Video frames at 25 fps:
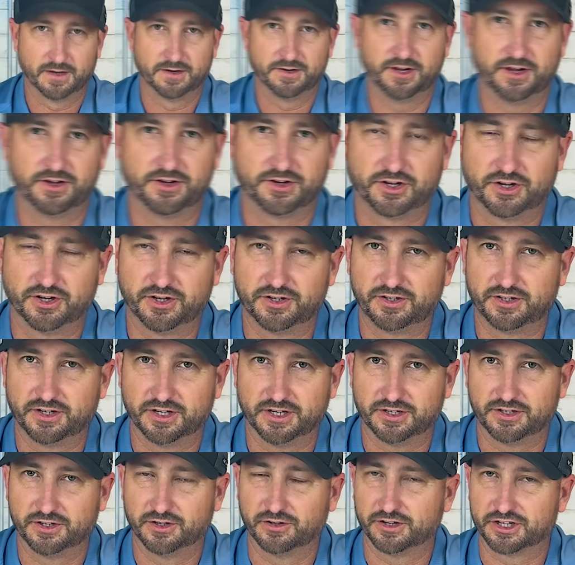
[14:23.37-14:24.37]
Now you could
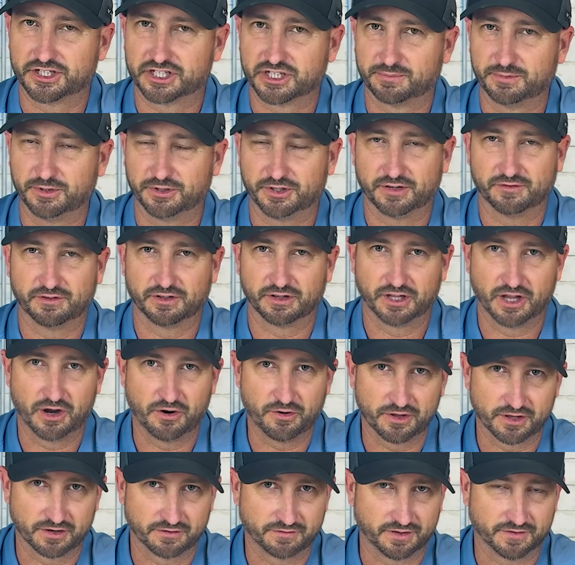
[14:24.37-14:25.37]
get your electric bill even
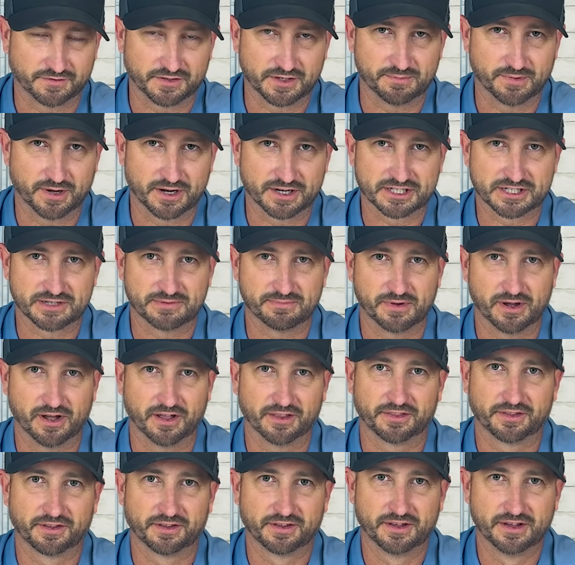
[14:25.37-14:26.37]
lower than $50 a
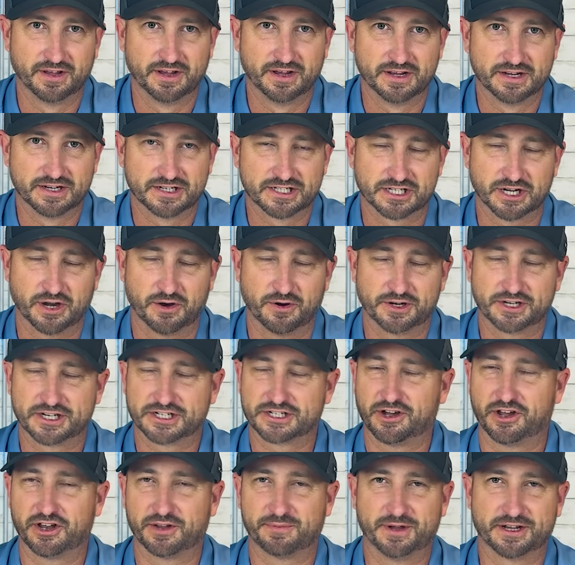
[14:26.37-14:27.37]
month. So it
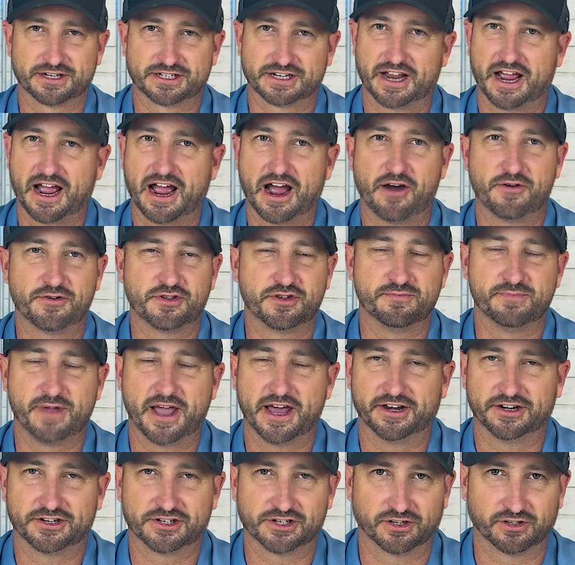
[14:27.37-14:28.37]
just all depends on how you
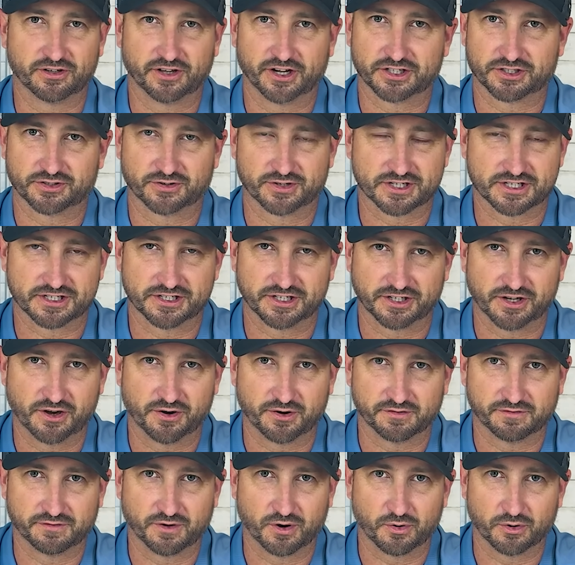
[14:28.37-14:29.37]
manage your electricity
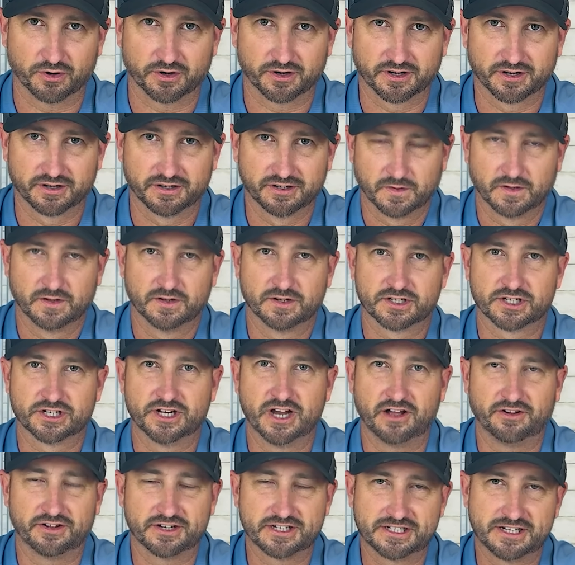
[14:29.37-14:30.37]
going forward. So
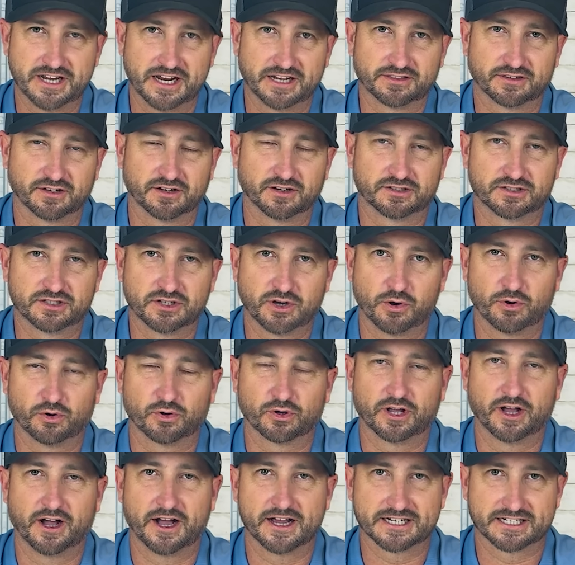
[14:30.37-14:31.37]
now let's take the total
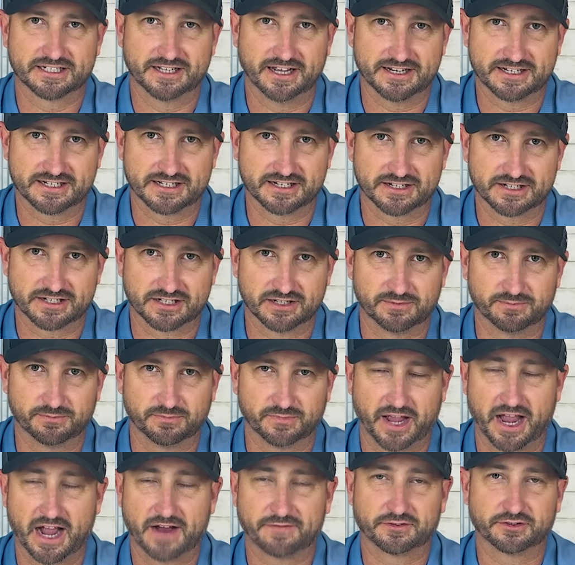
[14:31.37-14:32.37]
cost of that
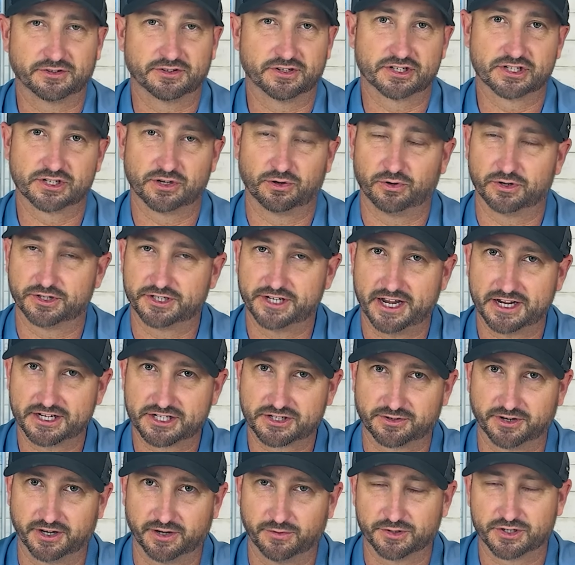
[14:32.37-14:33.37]
system after the solar tax
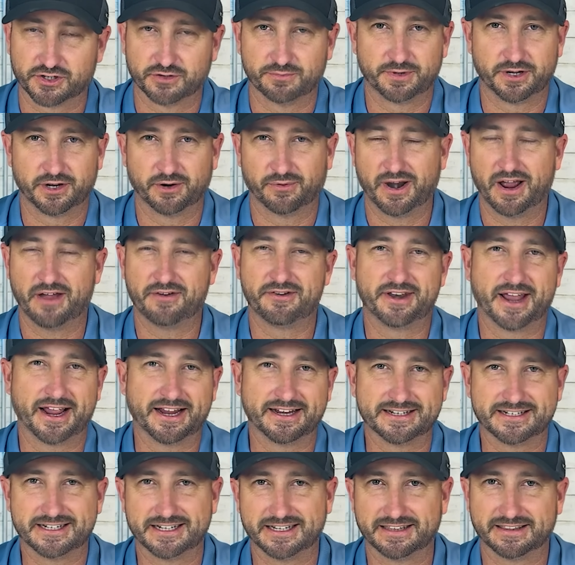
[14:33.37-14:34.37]
credit, which would be around
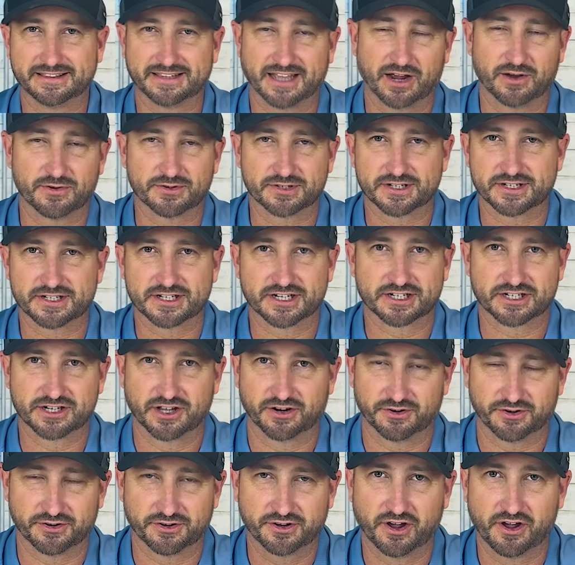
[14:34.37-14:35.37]

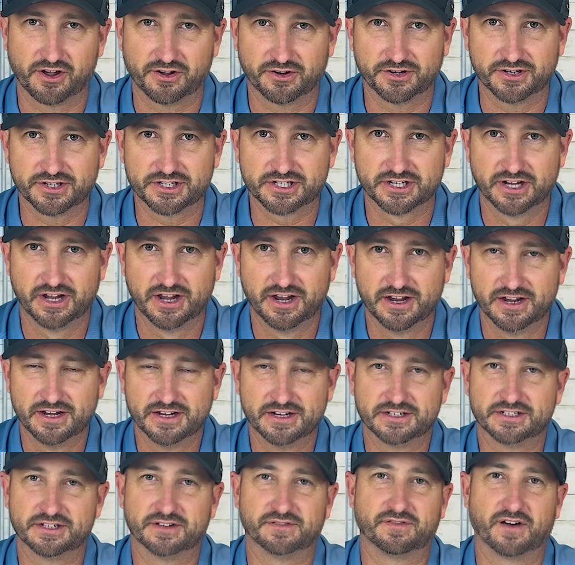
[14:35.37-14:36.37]
$19,600.
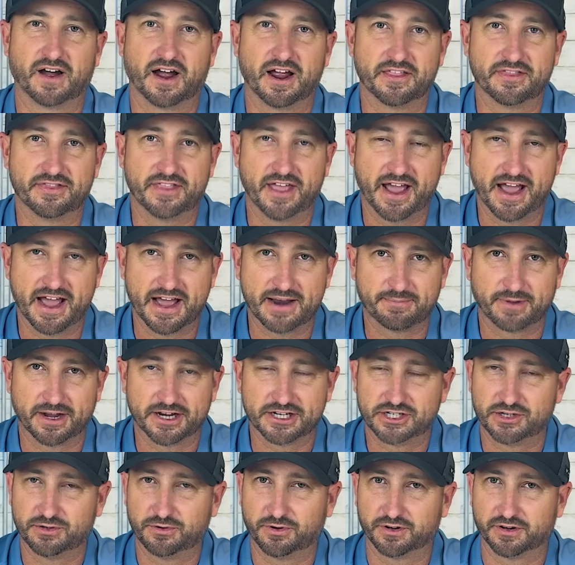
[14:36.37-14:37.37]
Divide that by
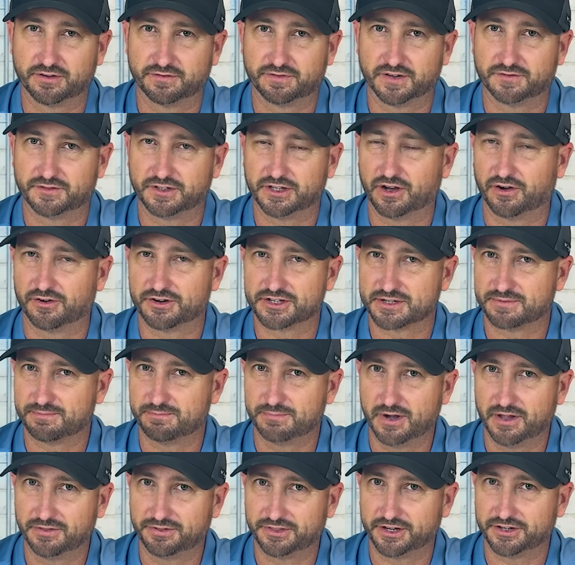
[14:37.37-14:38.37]
$250 a
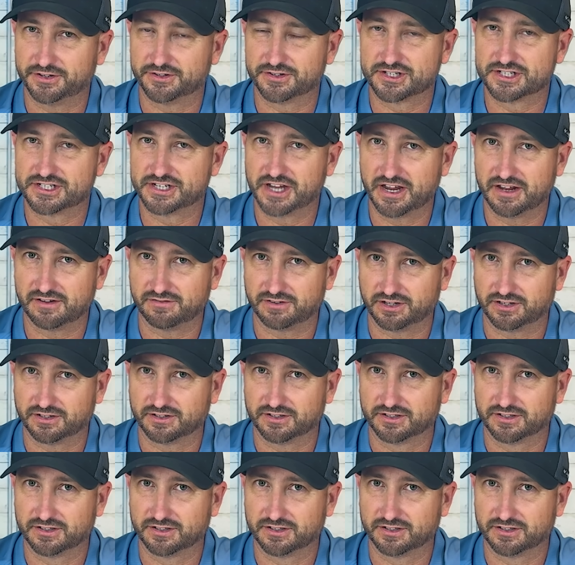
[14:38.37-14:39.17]
month that you're saving.